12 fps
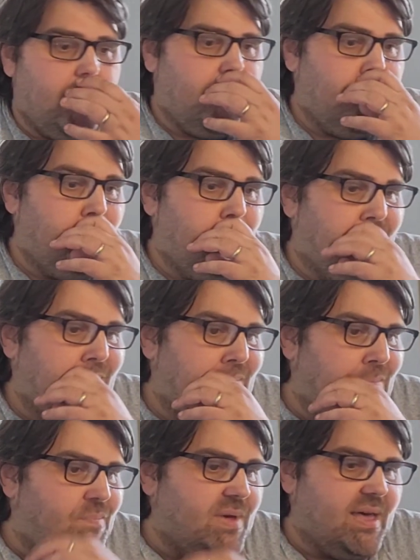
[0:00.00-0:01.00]

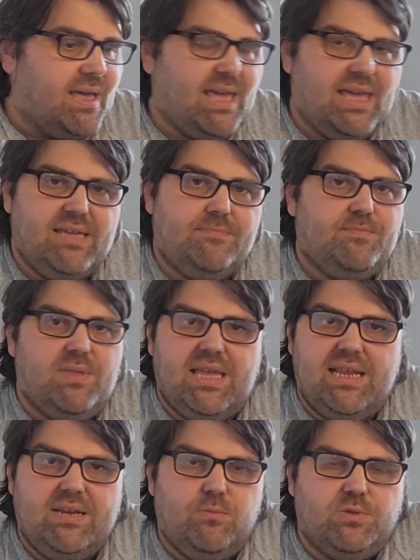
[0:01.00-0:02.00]
but he
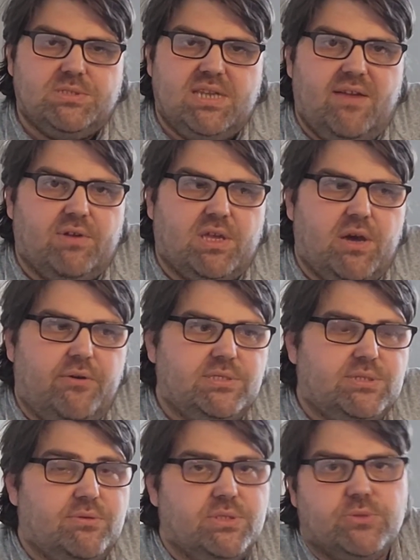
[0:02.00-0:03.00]
was never going
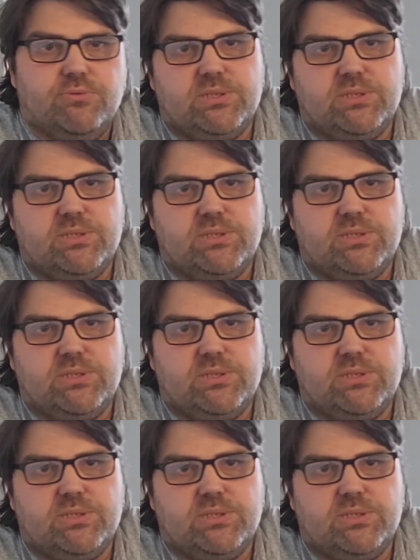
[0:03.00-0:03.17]
to, and as a